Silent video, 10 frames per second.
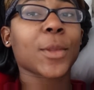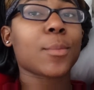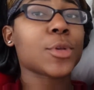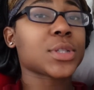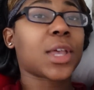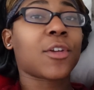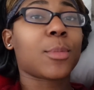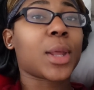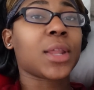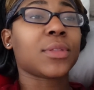mostly
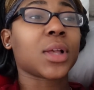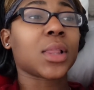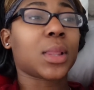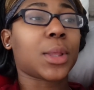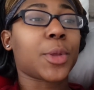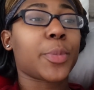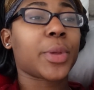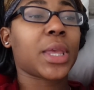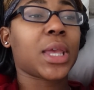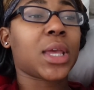everybody in the club
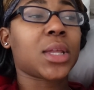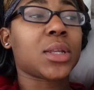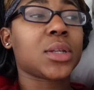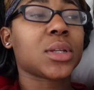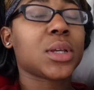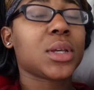and